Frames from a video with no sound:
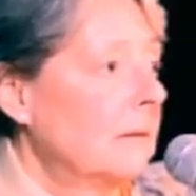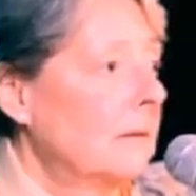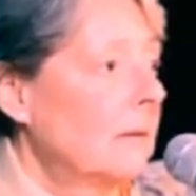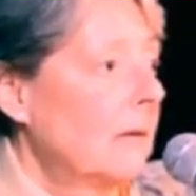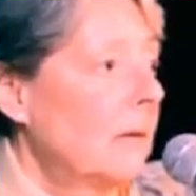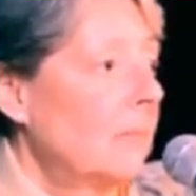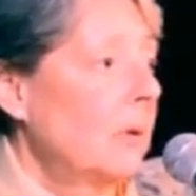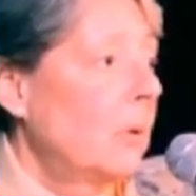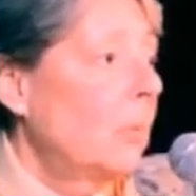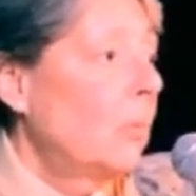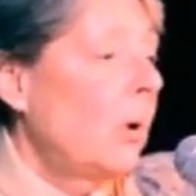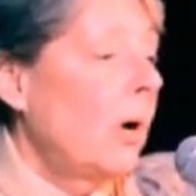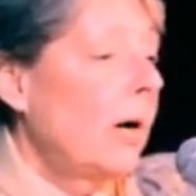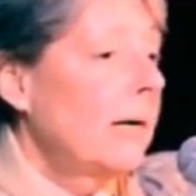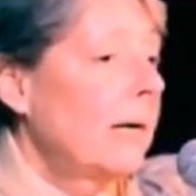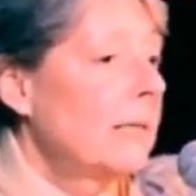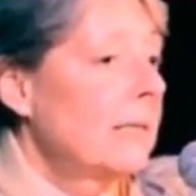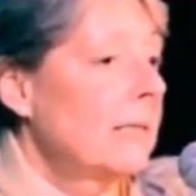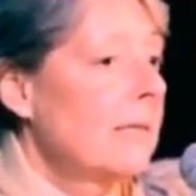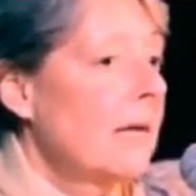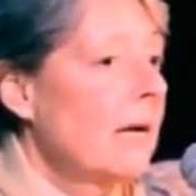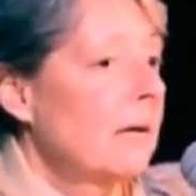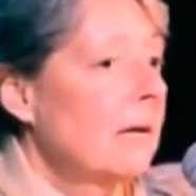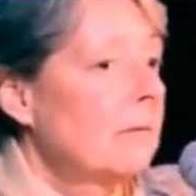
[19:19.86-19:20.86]
I mean, why
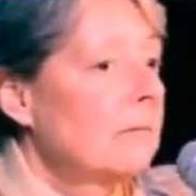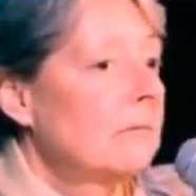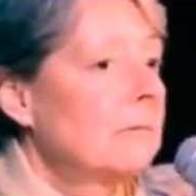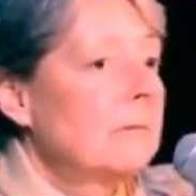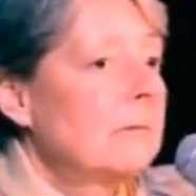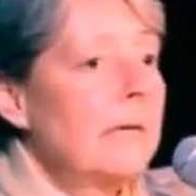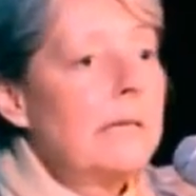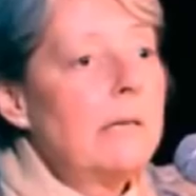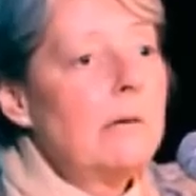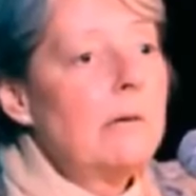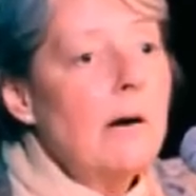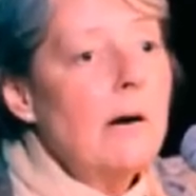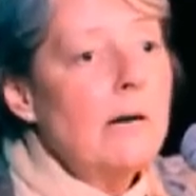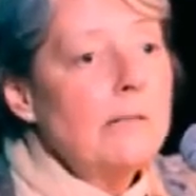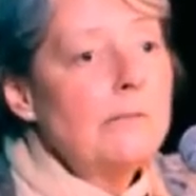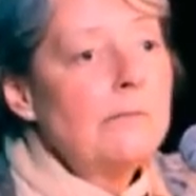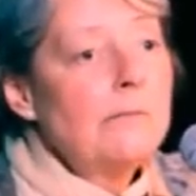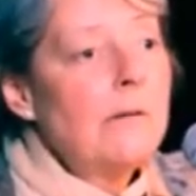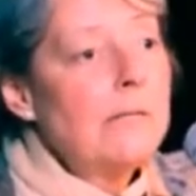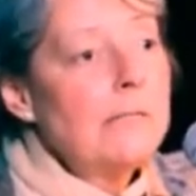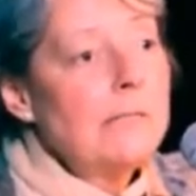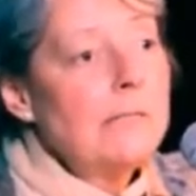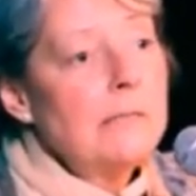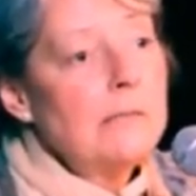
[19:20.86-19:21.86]
is that a radioactive
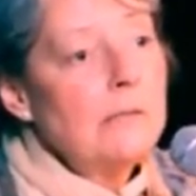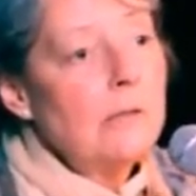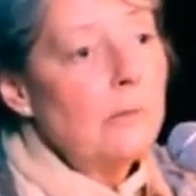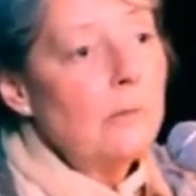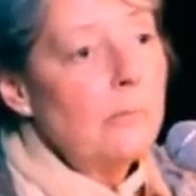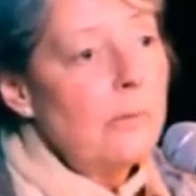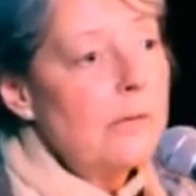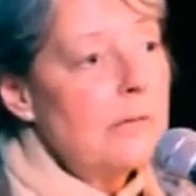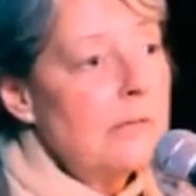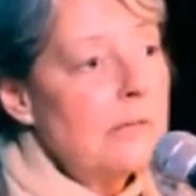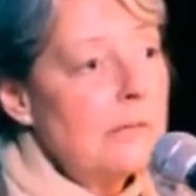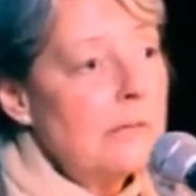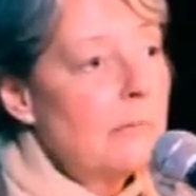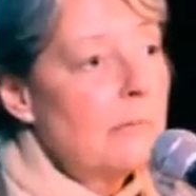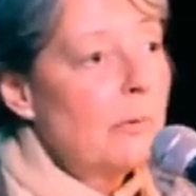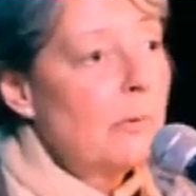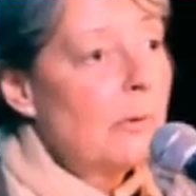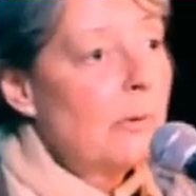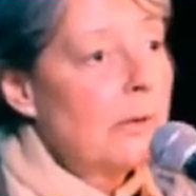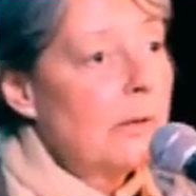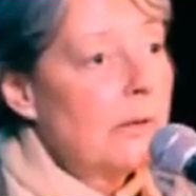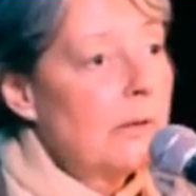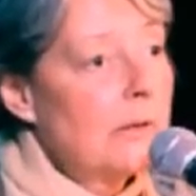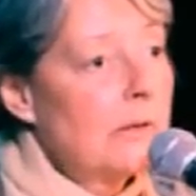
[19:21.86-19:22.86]
isotope that's
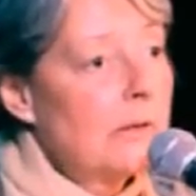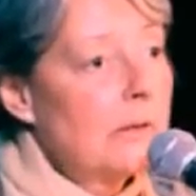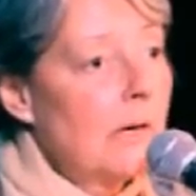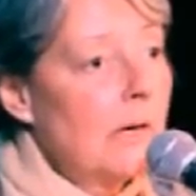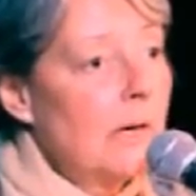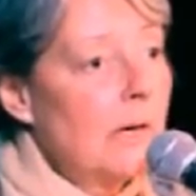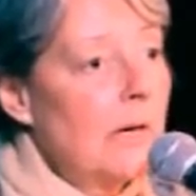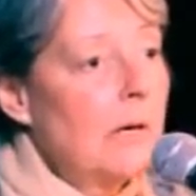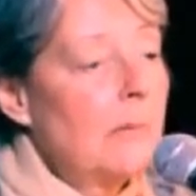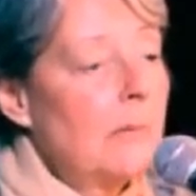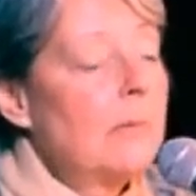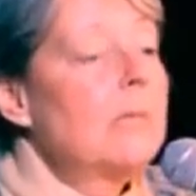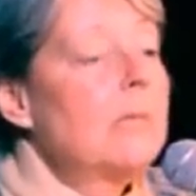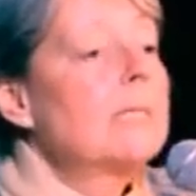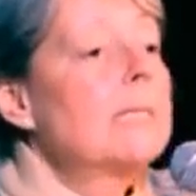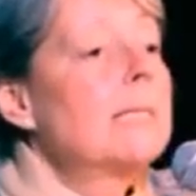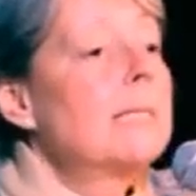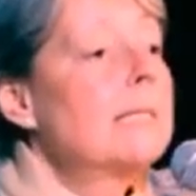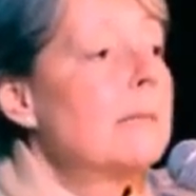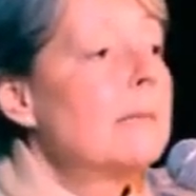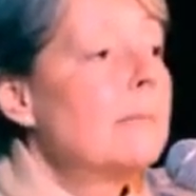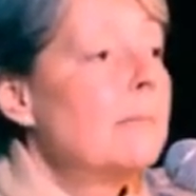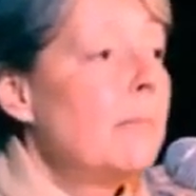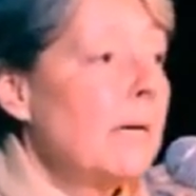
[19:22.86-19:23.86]
important? Because
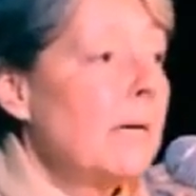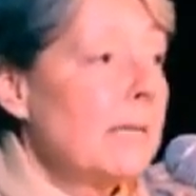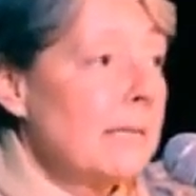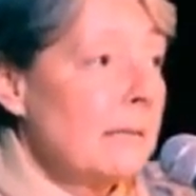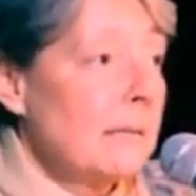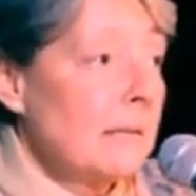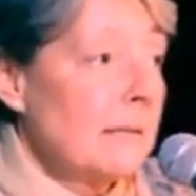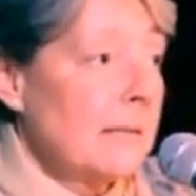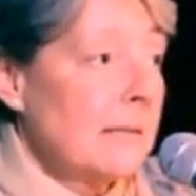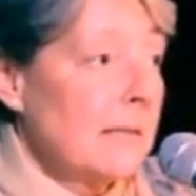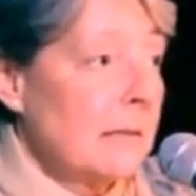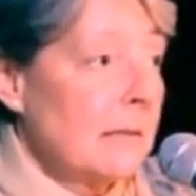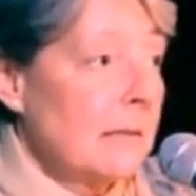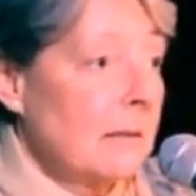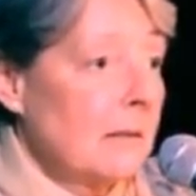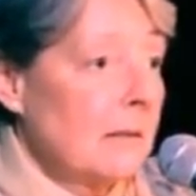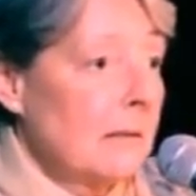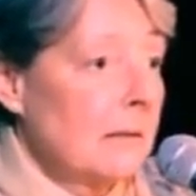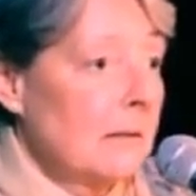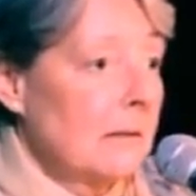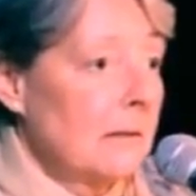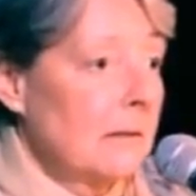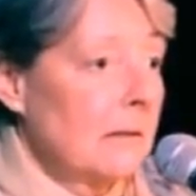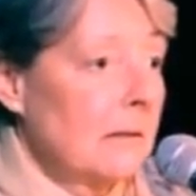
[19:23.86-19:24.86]
it's a muscle seeker.